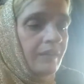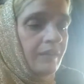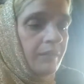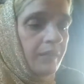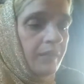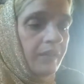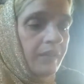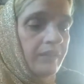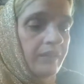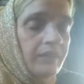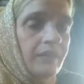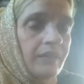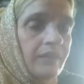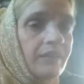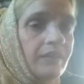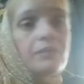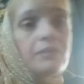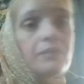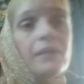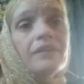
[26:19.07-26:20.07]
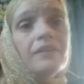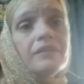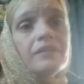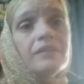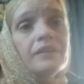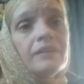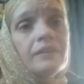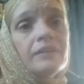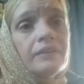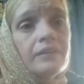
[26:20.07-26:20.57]
because it is
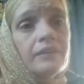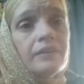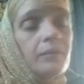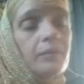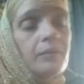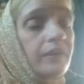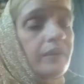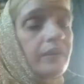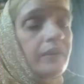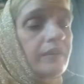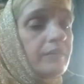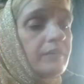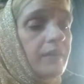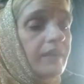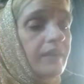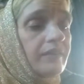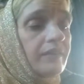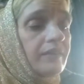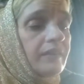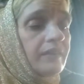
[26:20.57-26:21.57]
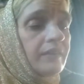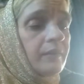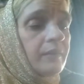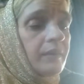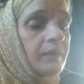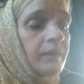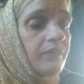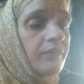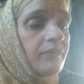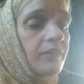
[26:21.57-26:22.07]
amazing. It really is amazing. I
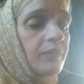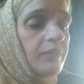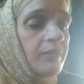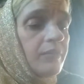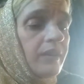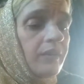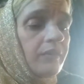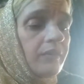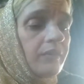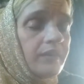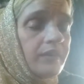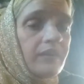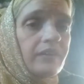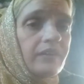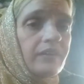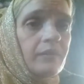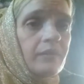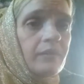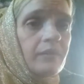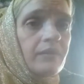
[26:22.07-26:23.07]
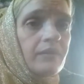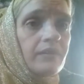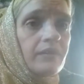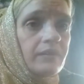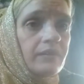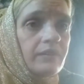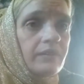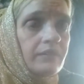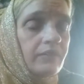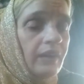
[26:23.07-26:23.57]
mean, if you've been over to
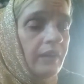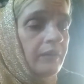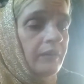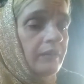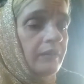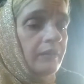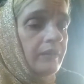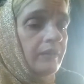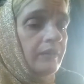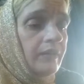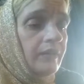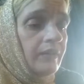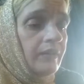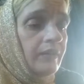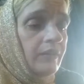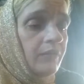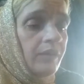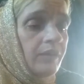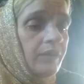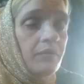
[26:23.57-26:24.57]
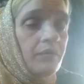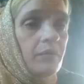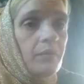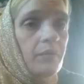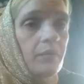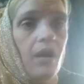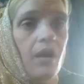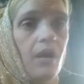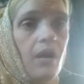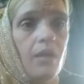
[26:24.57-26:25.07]
Tim's channel, whenever
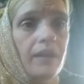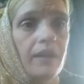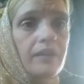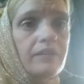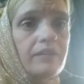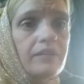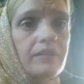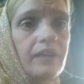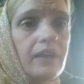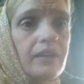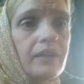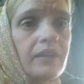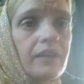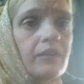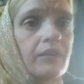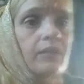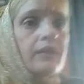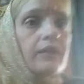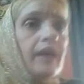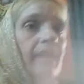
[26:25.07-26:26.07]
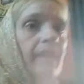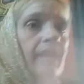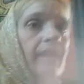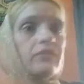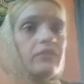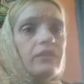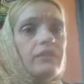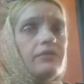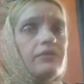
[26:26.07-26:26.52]
we're all meditating, you can actually